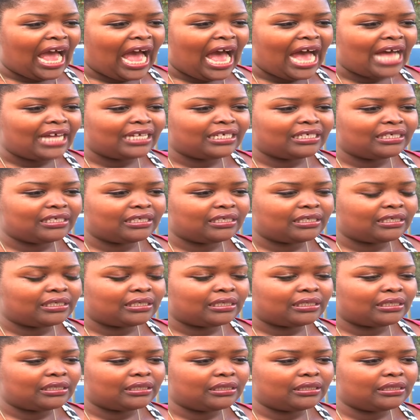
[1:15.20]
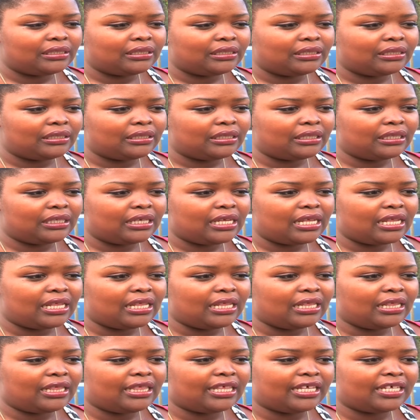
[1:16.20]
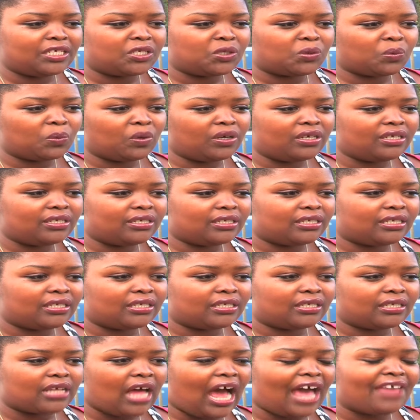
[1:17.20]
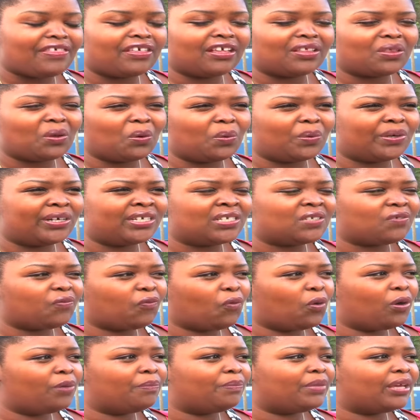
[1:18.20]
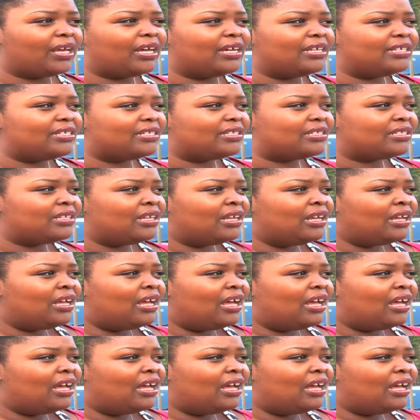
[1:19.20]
And this was, I think, the worst form, because